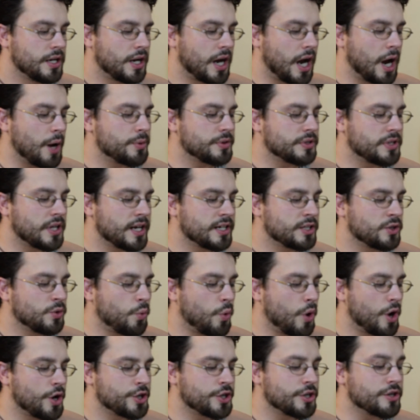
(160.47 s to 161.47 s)
I would like to
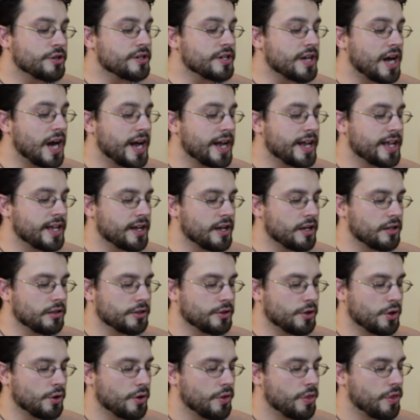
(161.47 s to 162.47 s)
watch her dying,
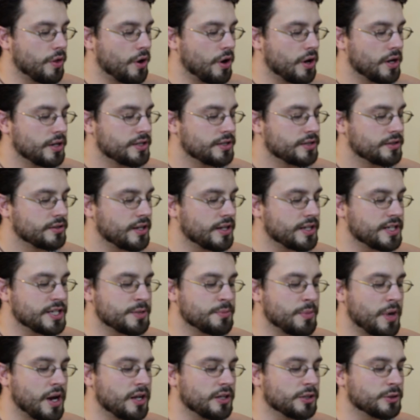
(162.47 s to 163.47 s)
Eleanor thought, and
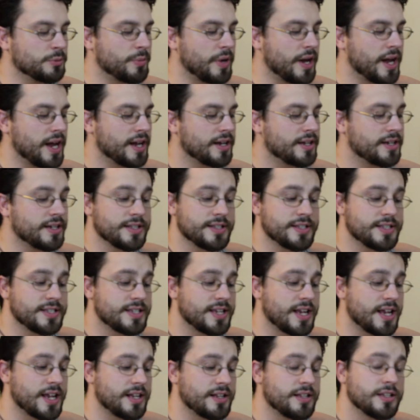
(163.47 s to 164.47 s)
smiled back and
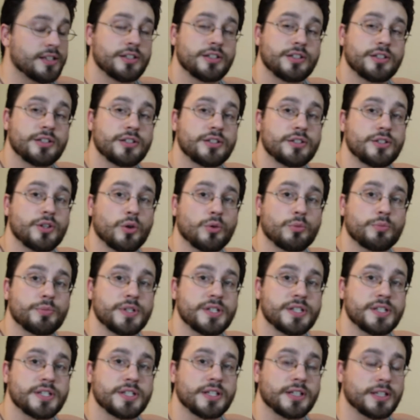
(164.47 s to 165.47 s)
said, Don't
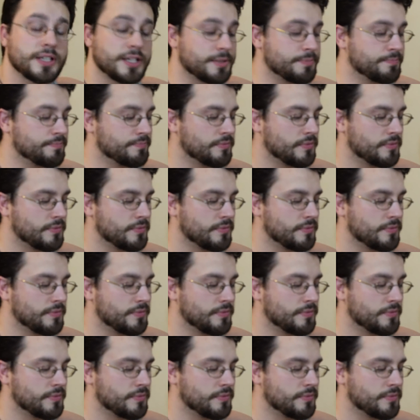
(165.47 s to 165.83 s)
be silly.